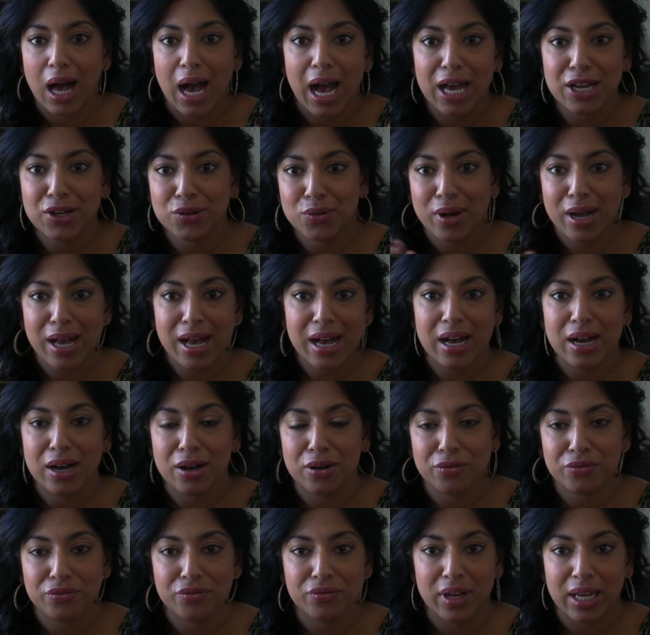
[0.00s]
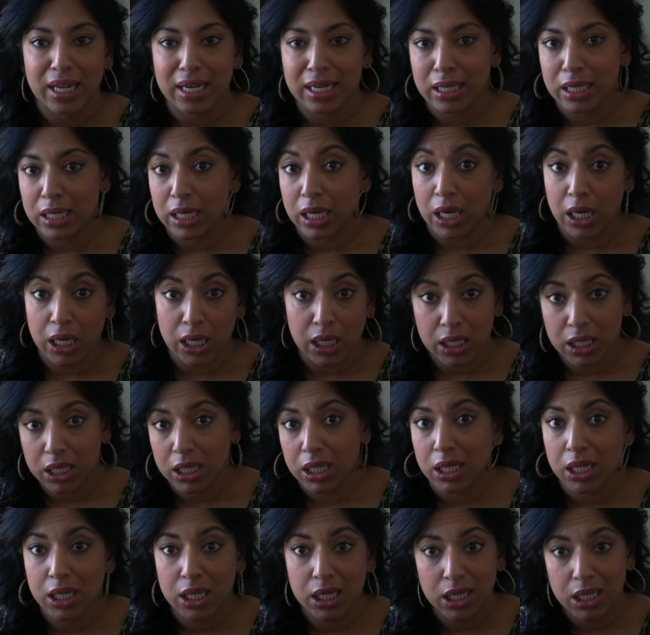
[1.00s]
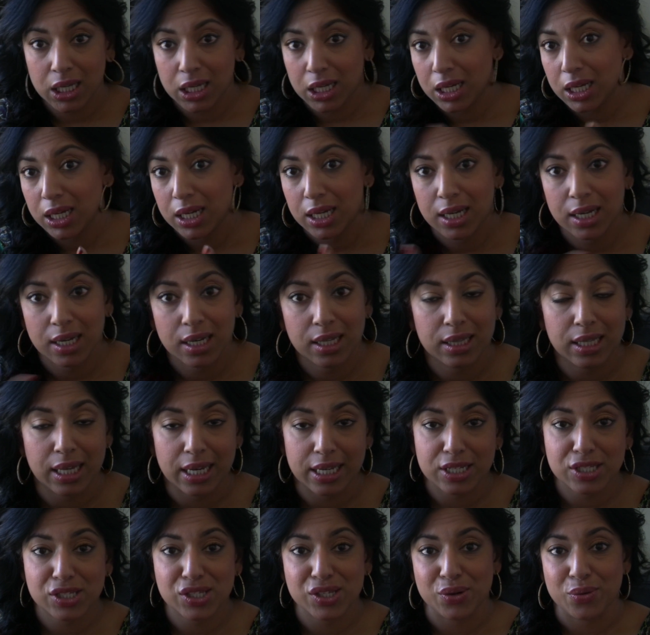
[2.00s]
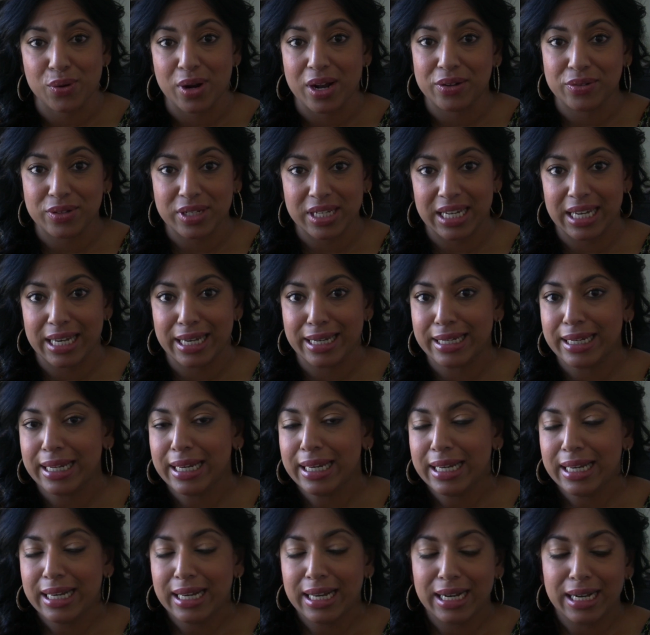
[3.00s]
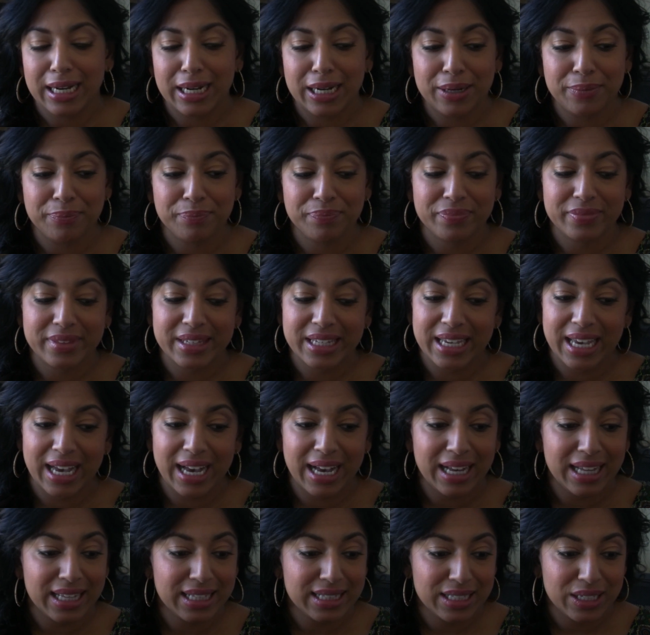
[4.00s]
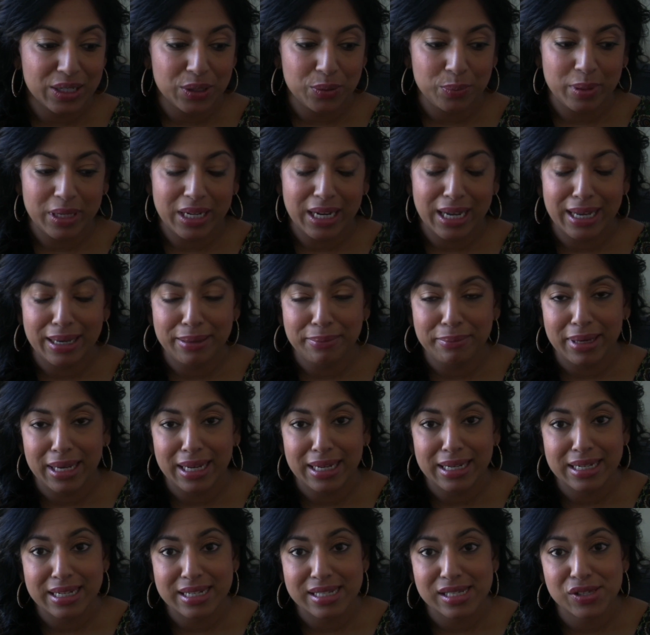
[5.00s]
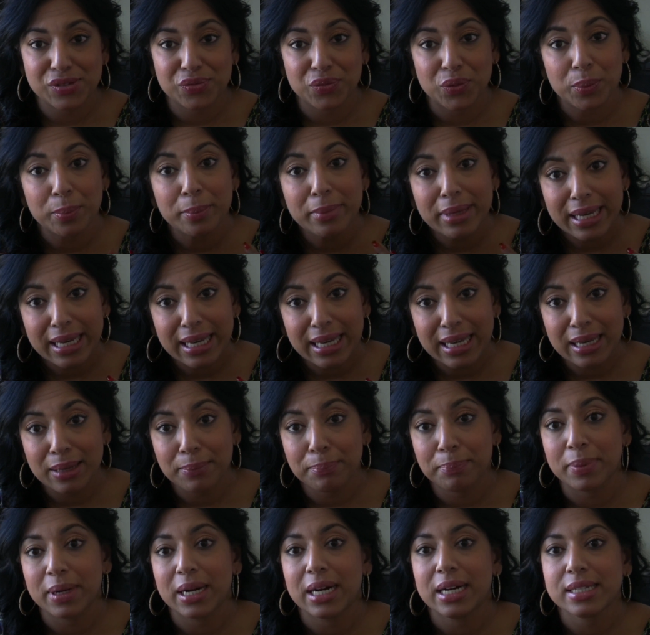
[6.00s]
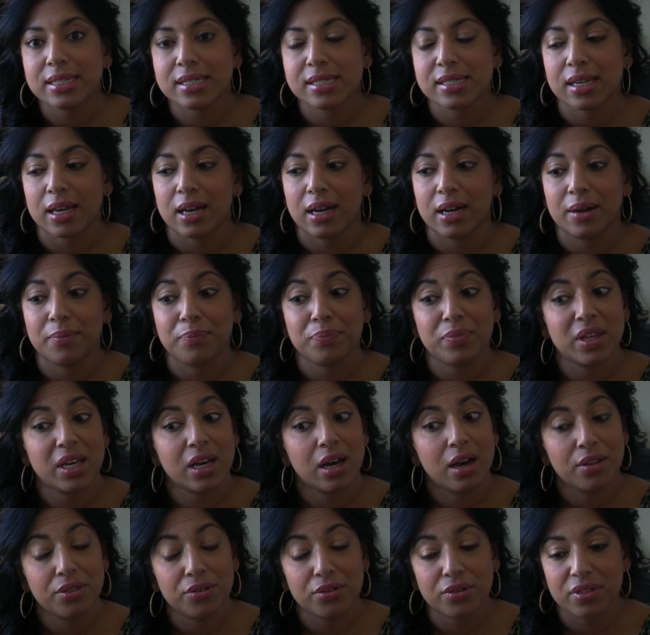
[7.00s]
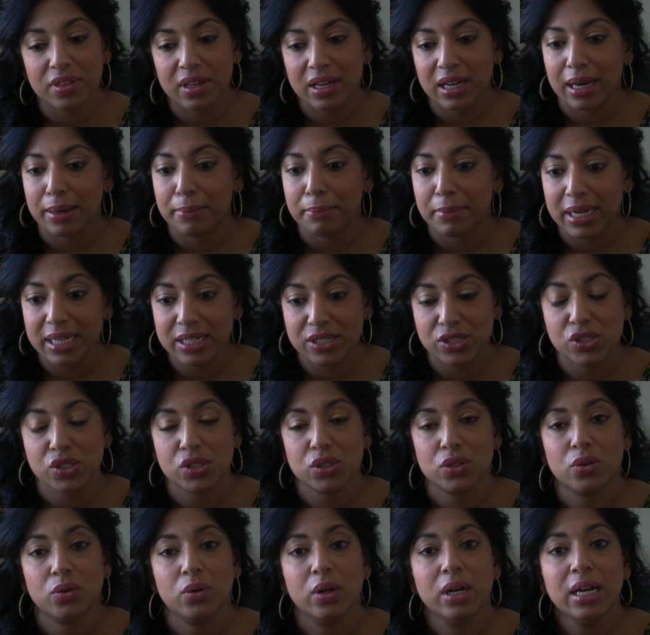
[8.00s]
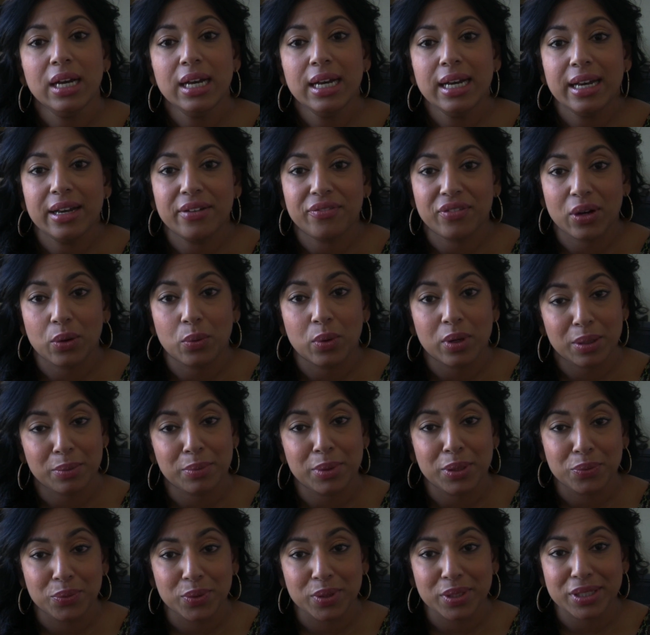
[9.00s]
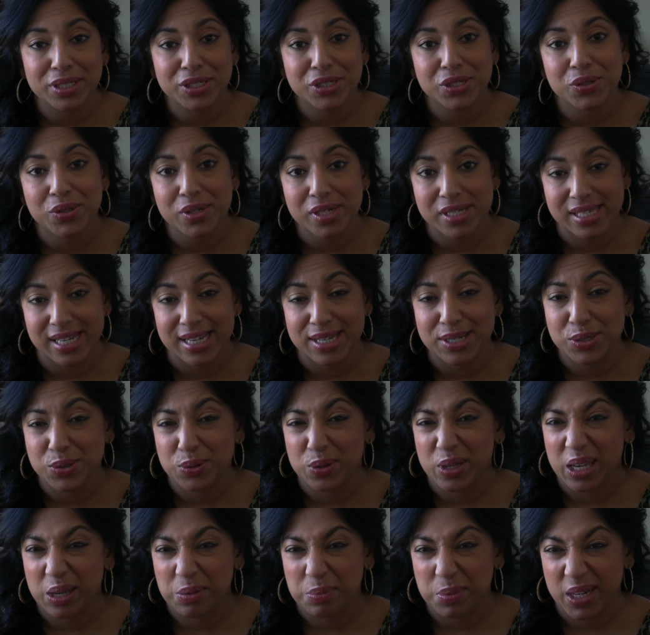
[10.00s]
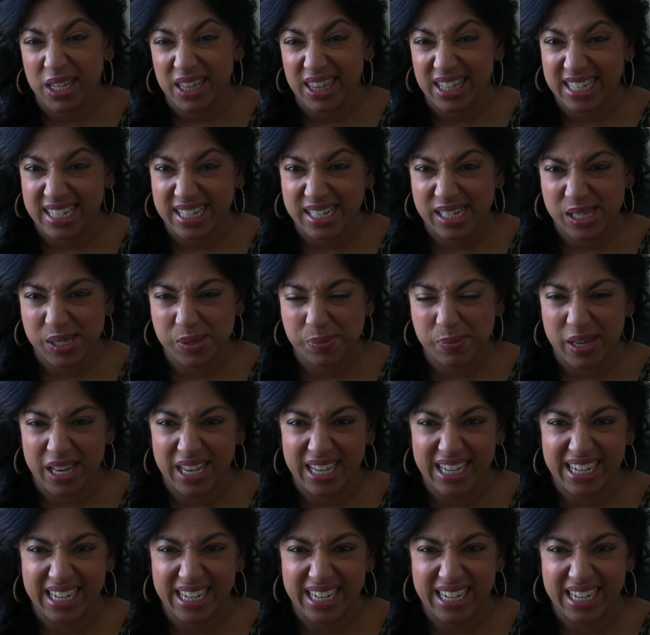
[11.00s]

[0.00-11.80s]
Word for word: I don't have any ink like surrounding it. Um, yeah, a little bit high maintenance for me, but um, the other thing I might do if I want to be really sure is I do keep it in the dust bag.